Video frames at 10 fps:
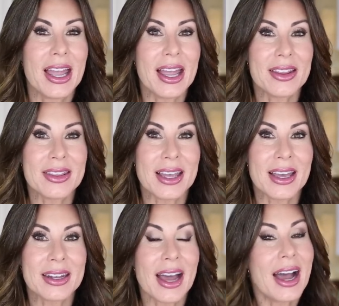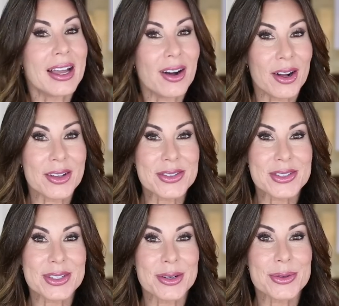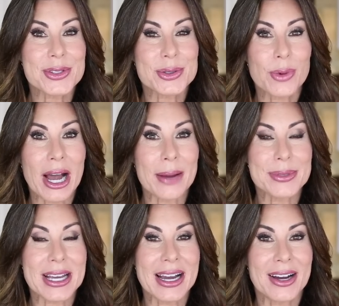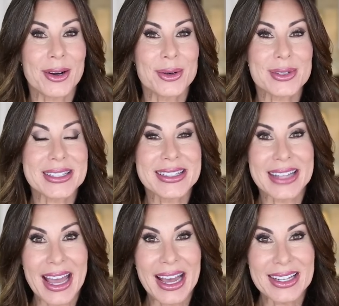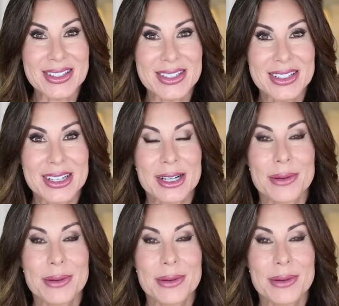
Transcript: And then I also swapped out that